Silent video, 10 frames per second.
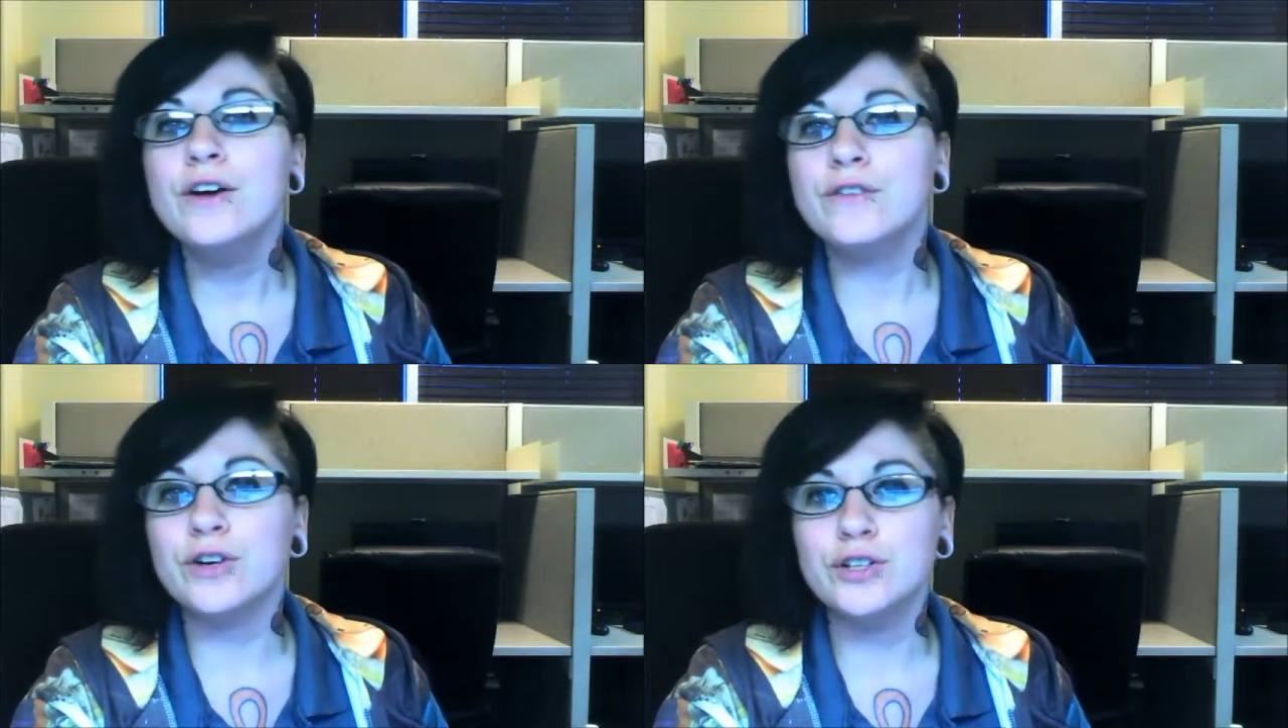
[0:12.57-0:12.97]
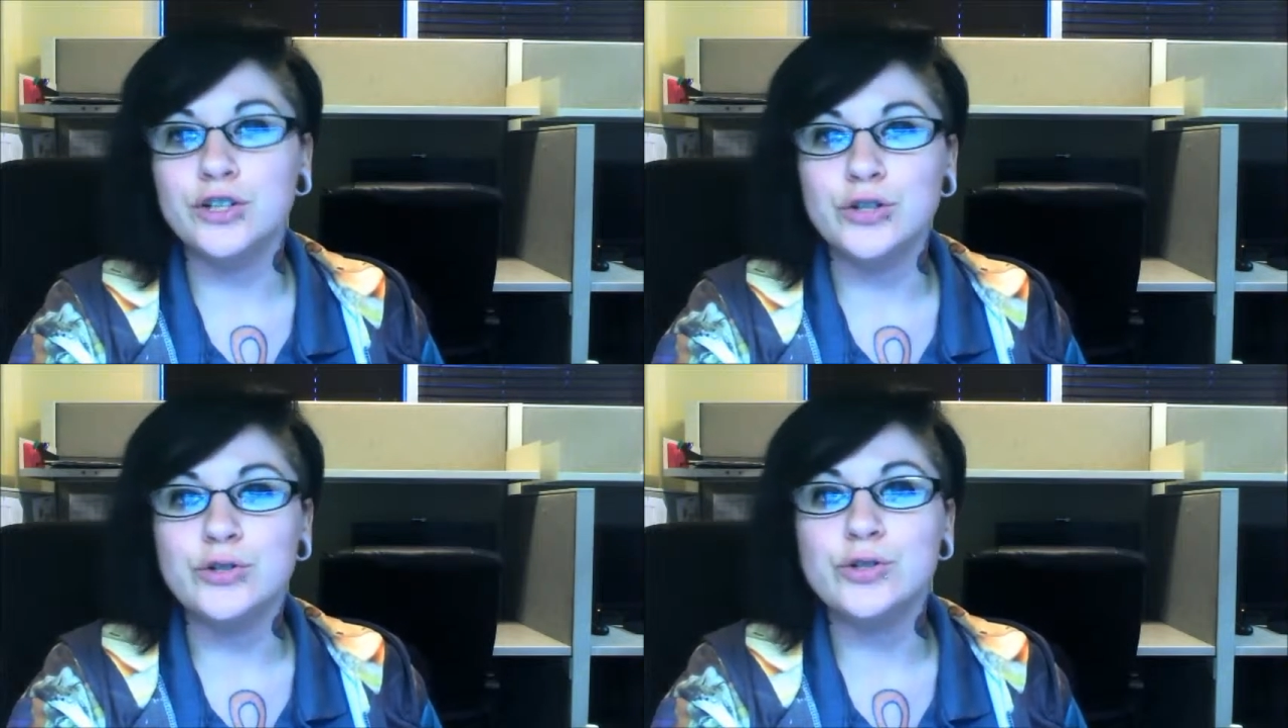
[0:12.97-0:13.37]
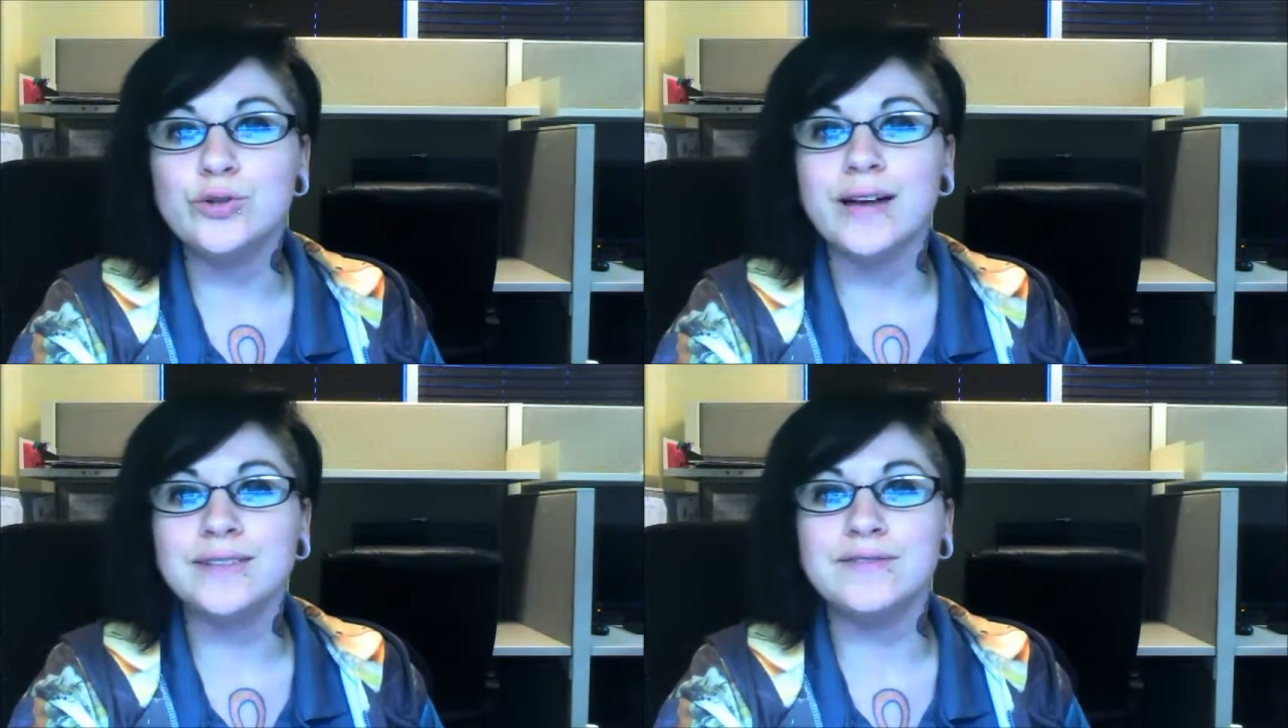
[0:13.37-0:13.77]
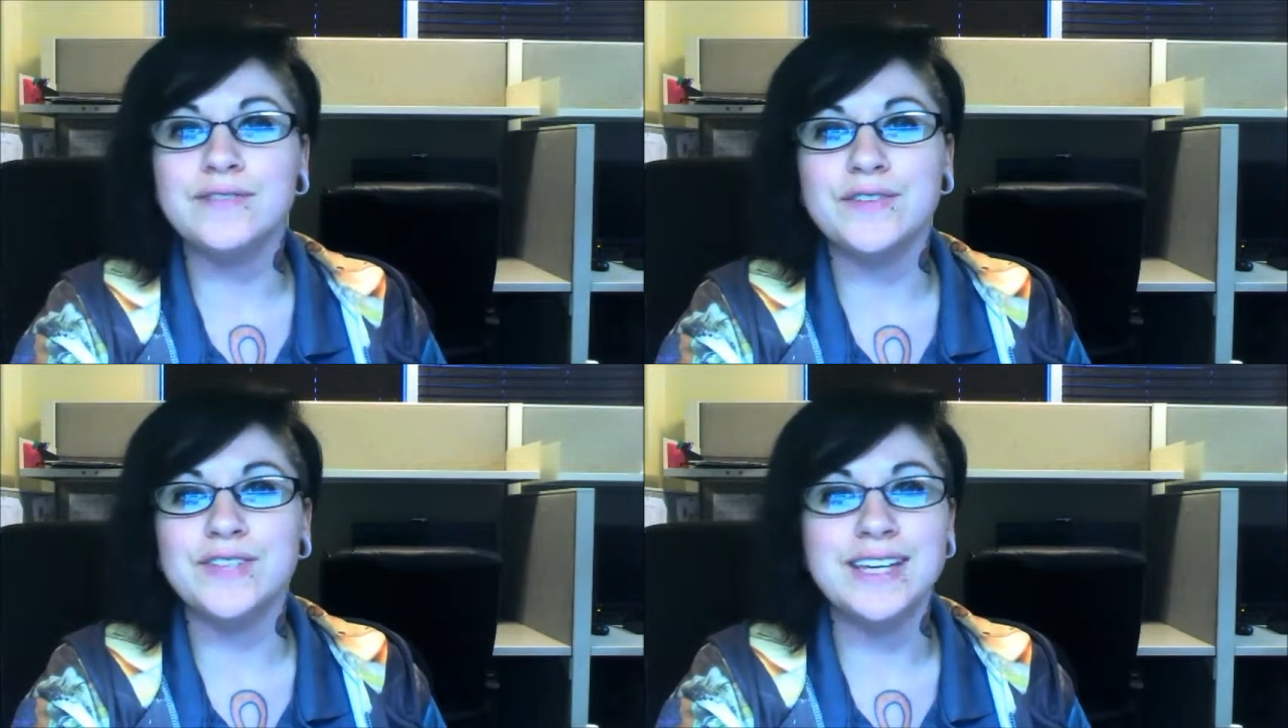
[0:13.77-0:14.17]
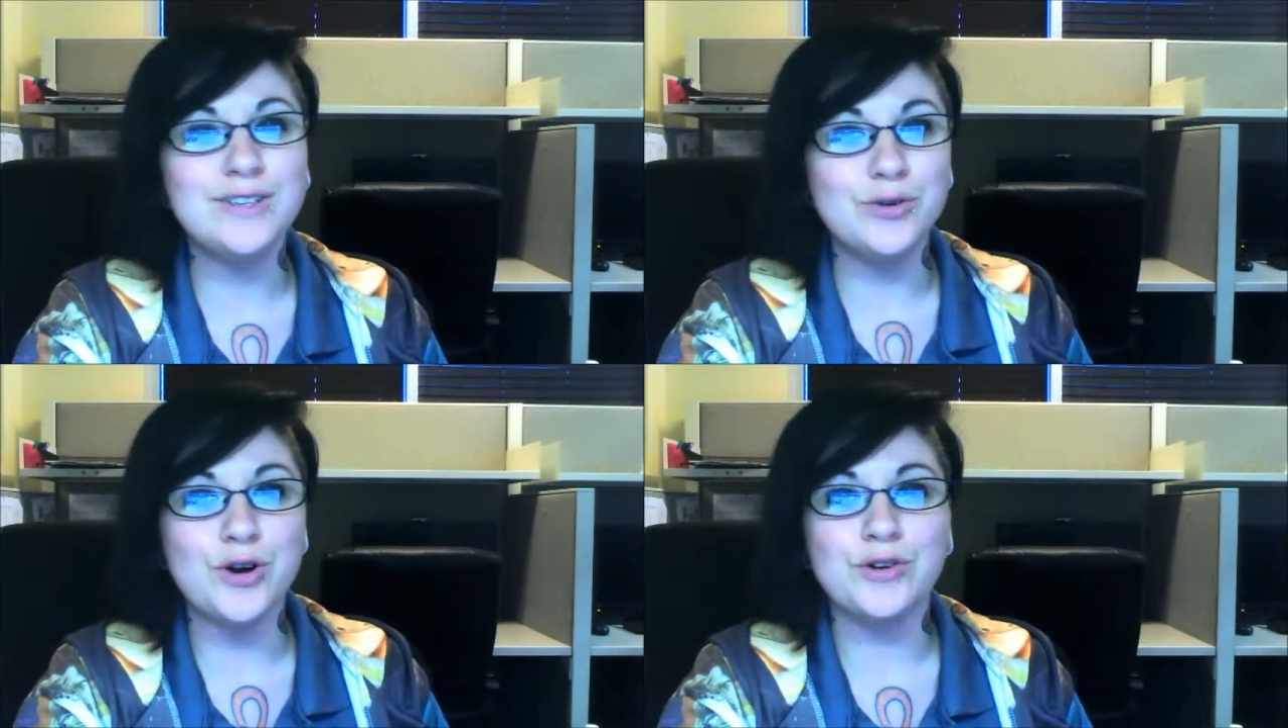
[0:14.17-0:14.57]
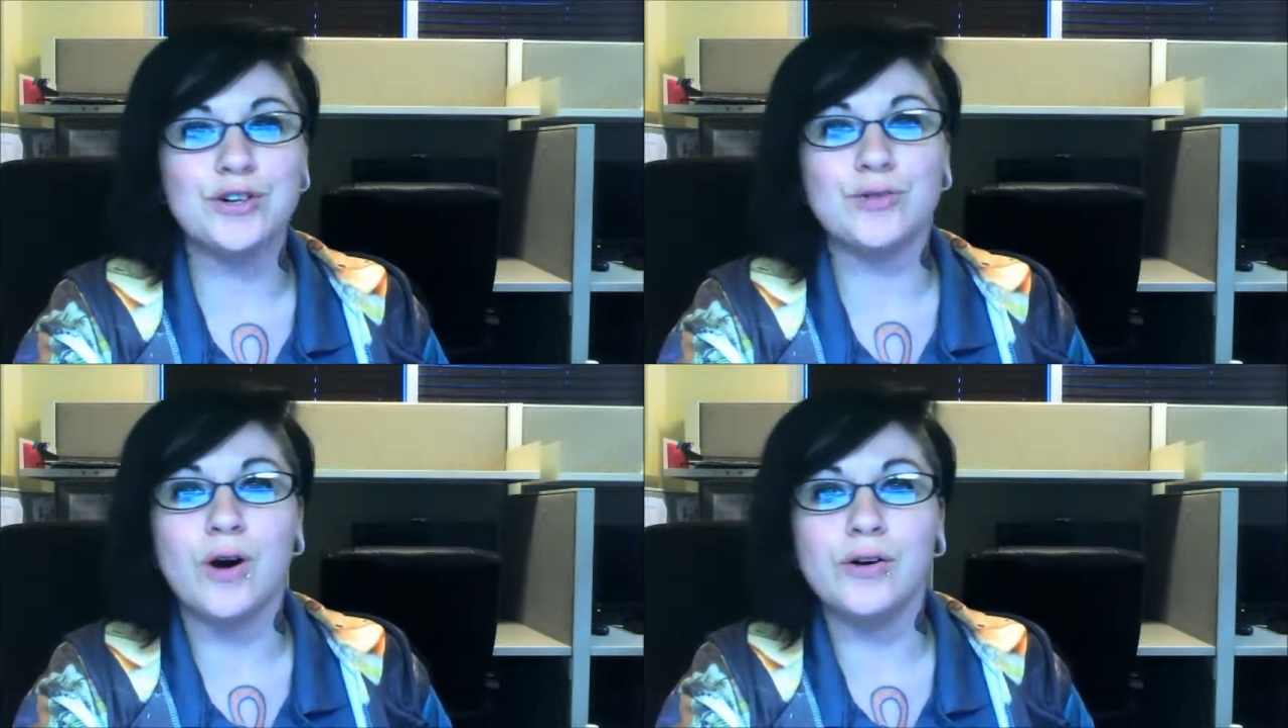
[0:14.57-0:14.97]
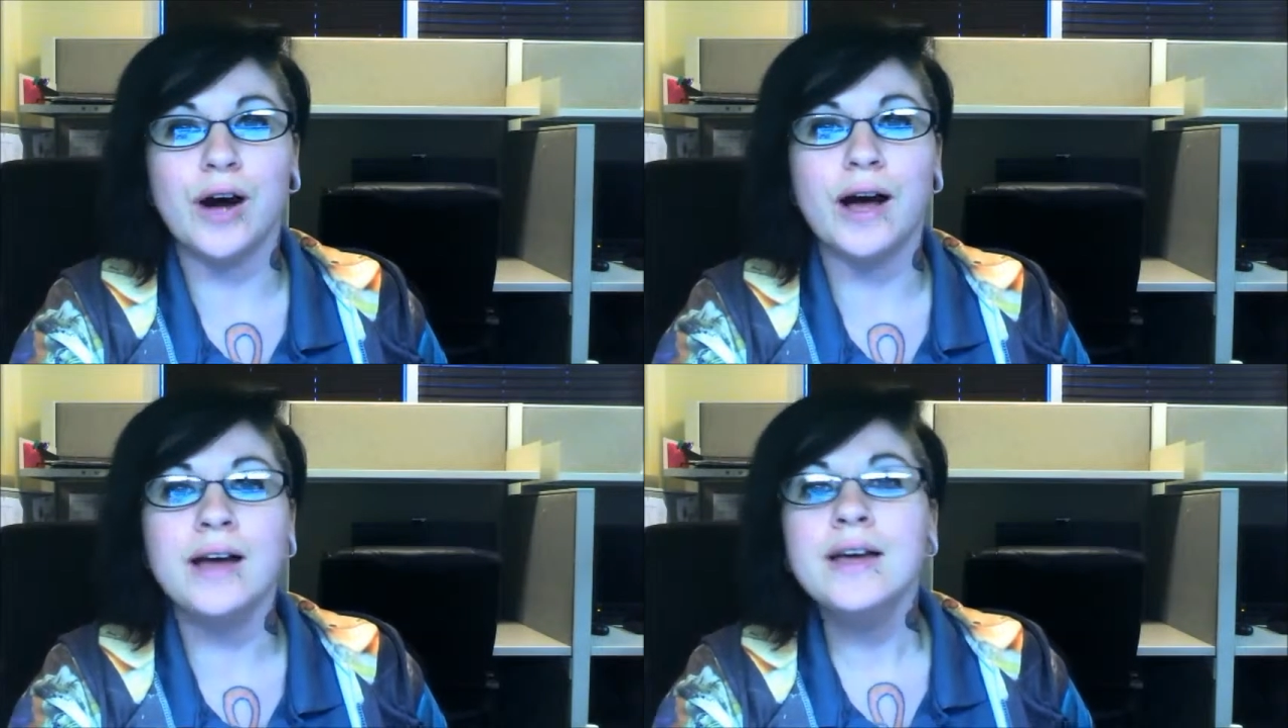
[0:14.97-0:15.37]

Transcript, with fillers: for a new two thousand fifteen Toyota Corolla.